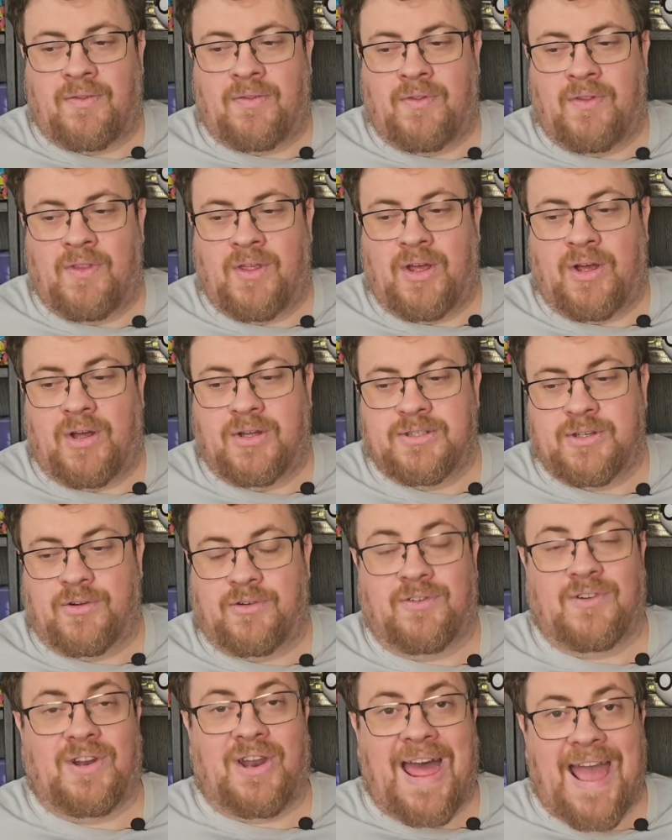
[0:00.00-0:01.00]
the sort
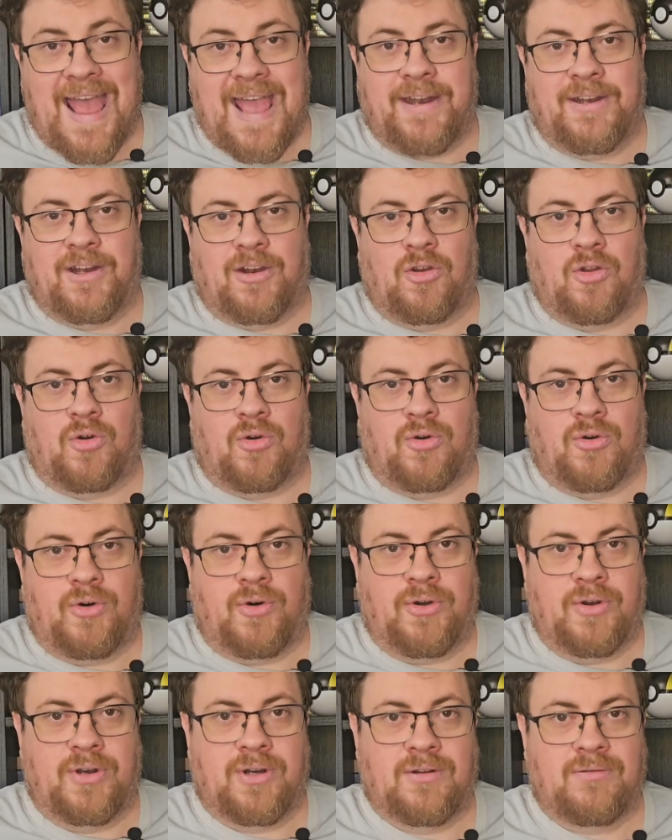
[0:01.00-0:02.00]
of
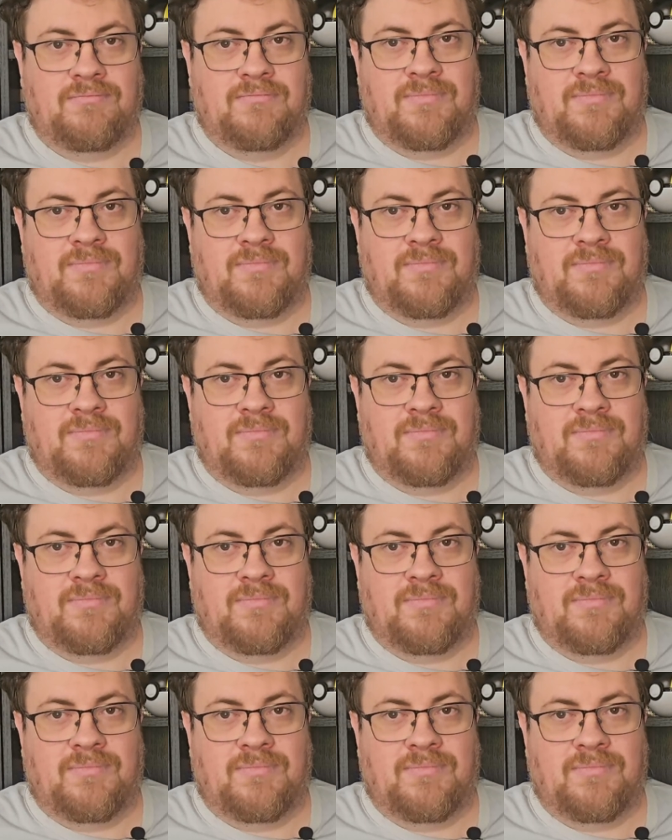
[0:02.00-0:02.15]
landlord